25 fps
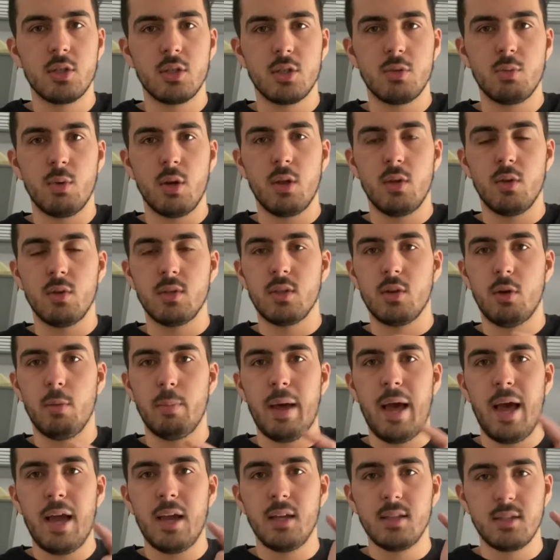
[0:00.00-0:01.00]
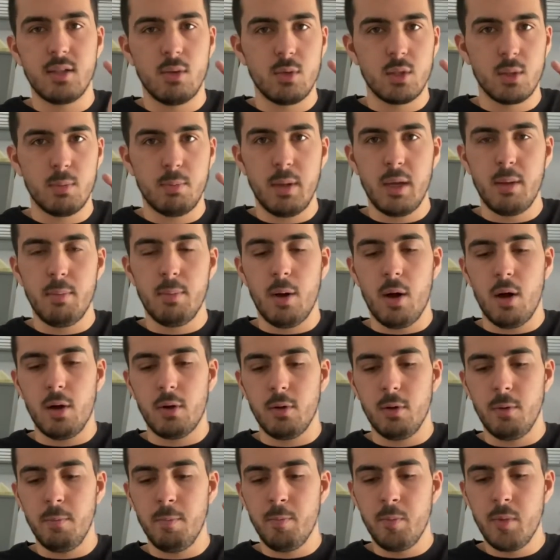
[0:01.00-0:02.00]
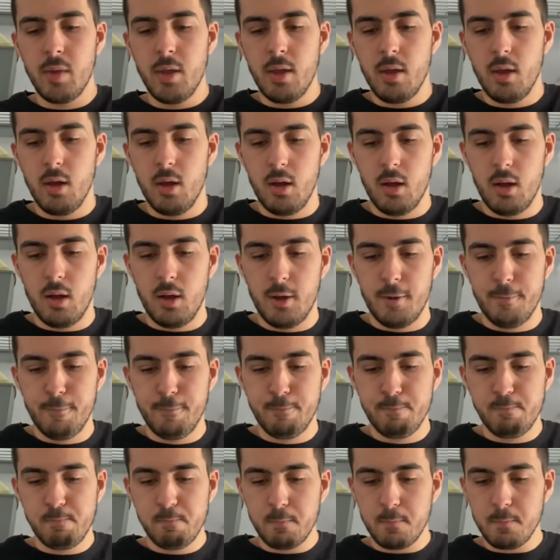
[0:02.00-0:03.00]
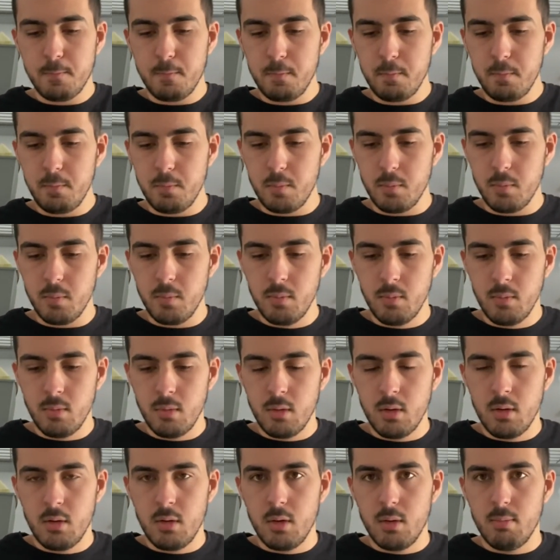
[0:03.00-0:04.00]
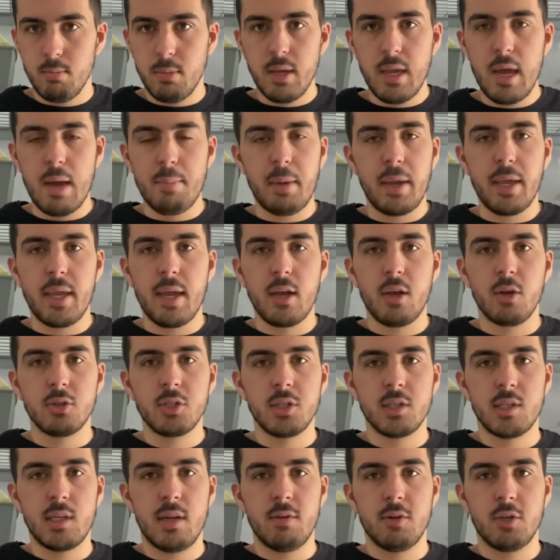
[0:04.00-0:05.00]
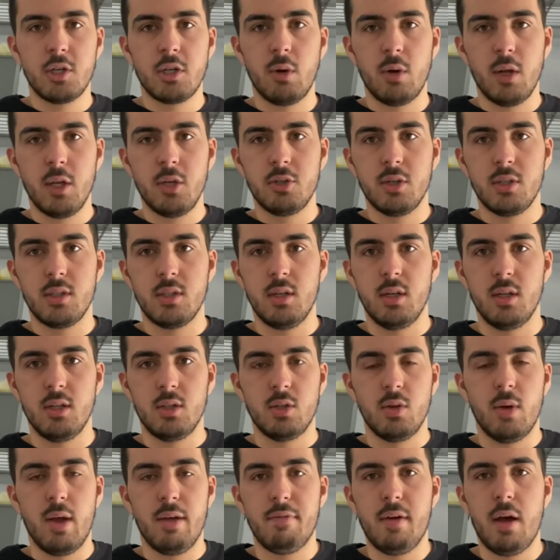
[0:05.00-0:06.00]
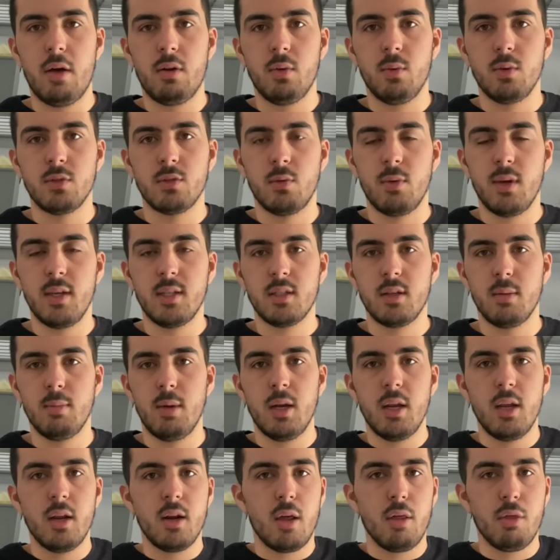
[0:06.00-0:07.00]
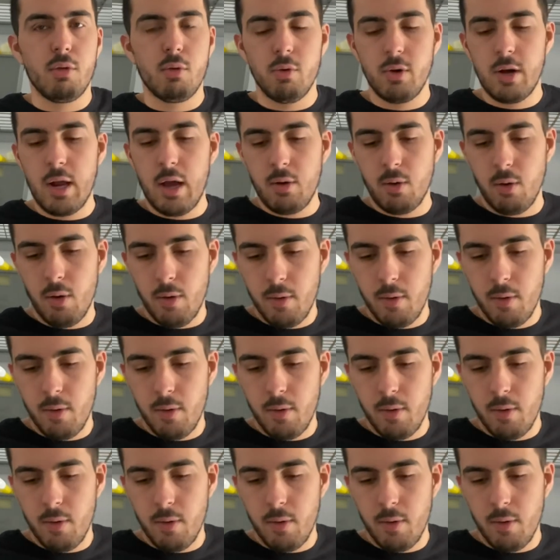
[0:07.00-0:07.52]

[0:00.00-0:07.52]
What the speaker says: one of those little packets. It was a big bottle. But yeah, my gecko just never showed interest in it, so I found it was a waste of money and I threw it out.